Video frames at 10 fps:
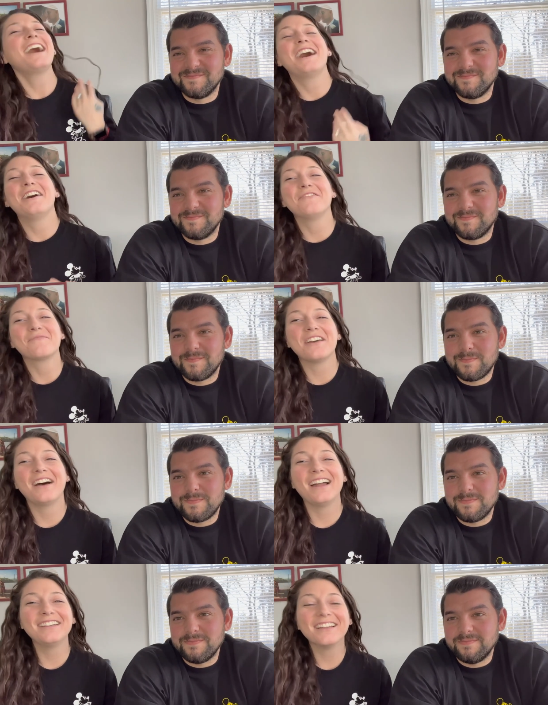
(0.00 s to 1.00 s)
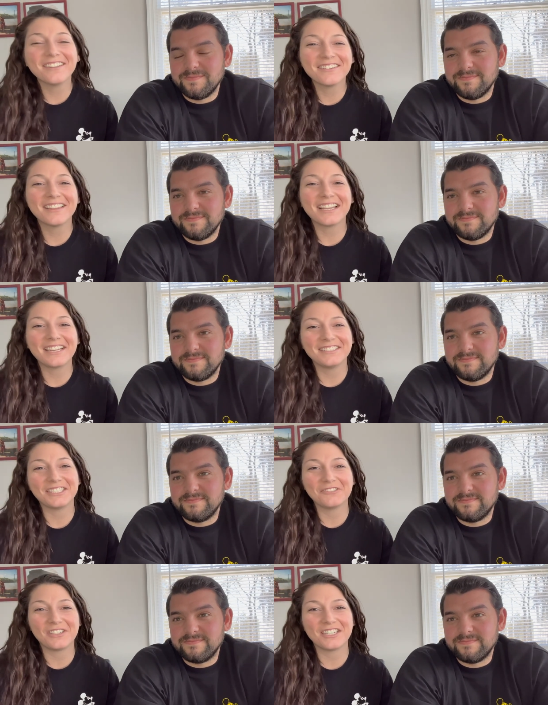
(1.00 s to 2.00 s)
Speaker 1: Um, another thing I
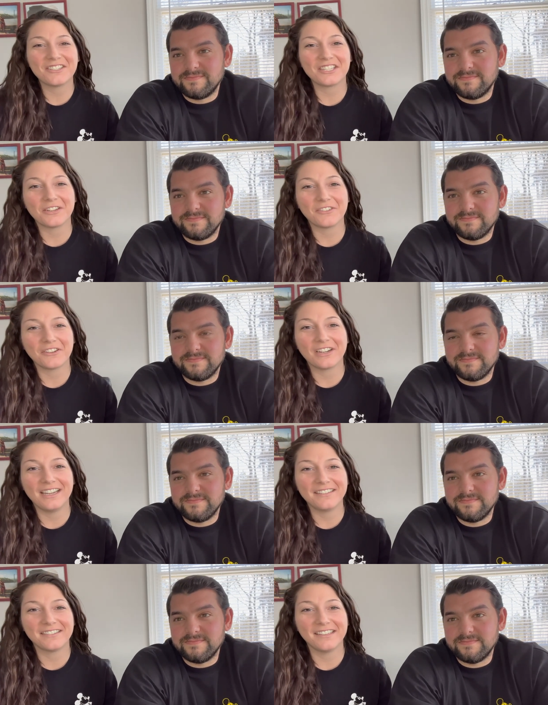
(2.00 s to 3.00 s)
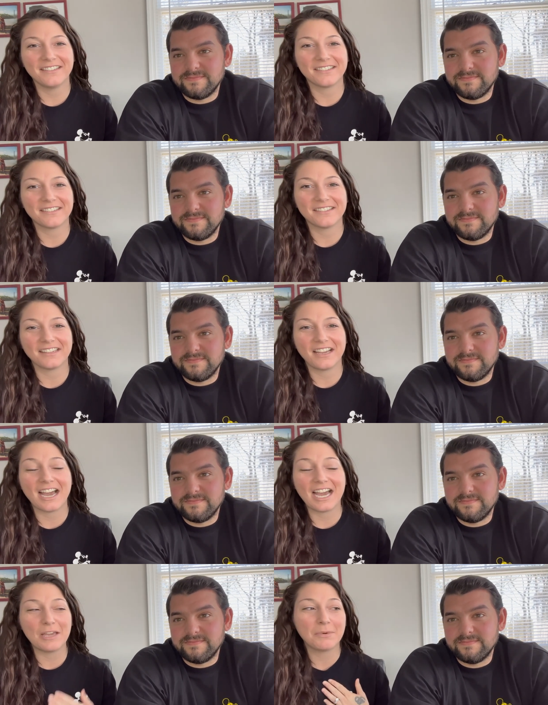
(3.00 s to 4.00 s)
do want to share with you guys is
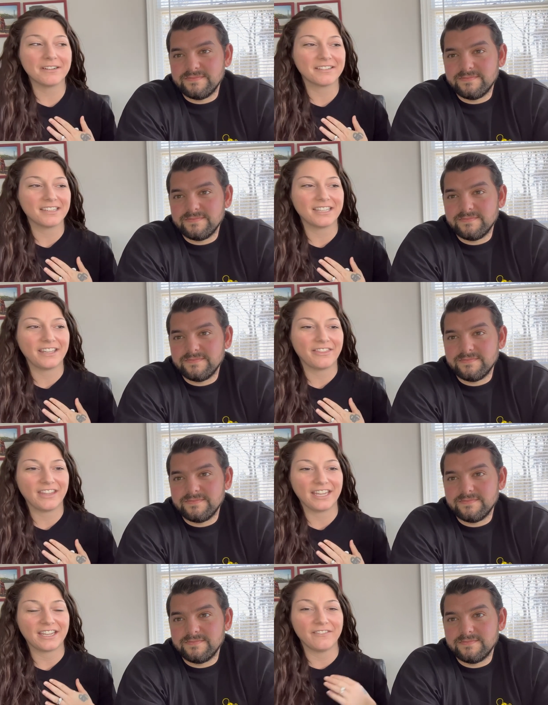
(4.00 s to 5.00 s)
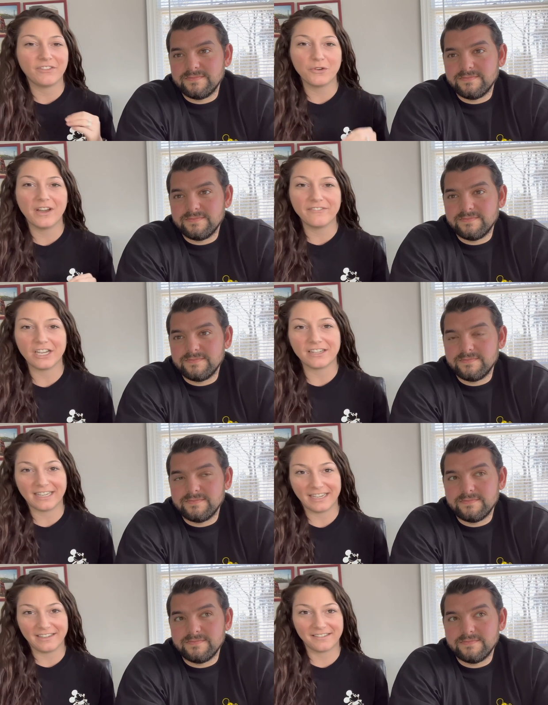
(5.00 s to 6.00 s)
I personally think if you have young
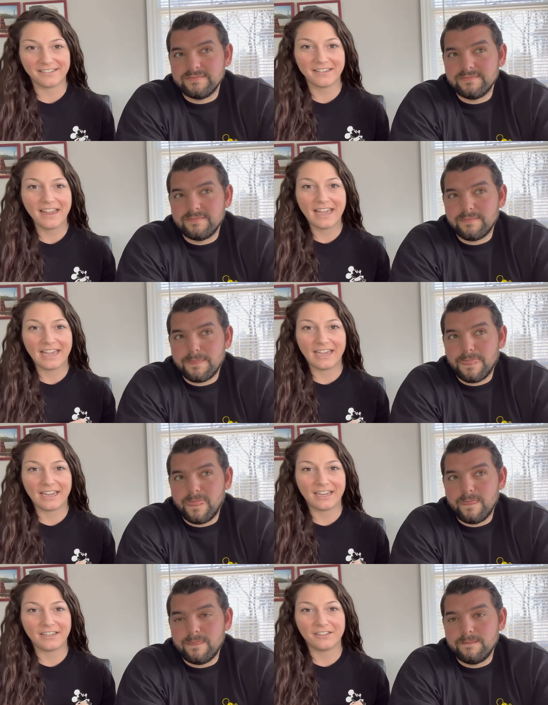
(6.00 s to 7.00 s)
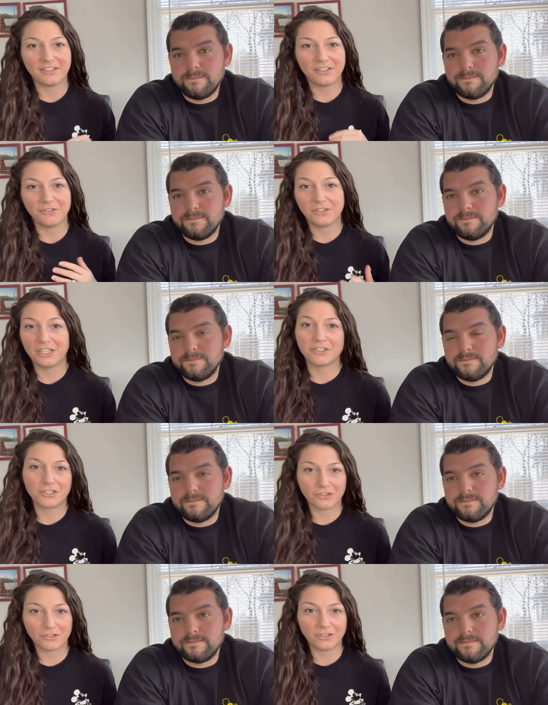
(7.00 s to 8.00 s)
kids and you need a
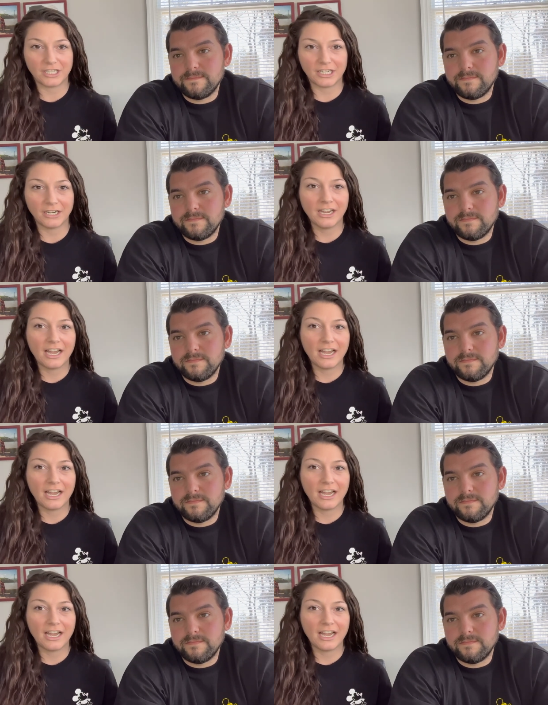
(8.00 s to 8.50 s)
stroller,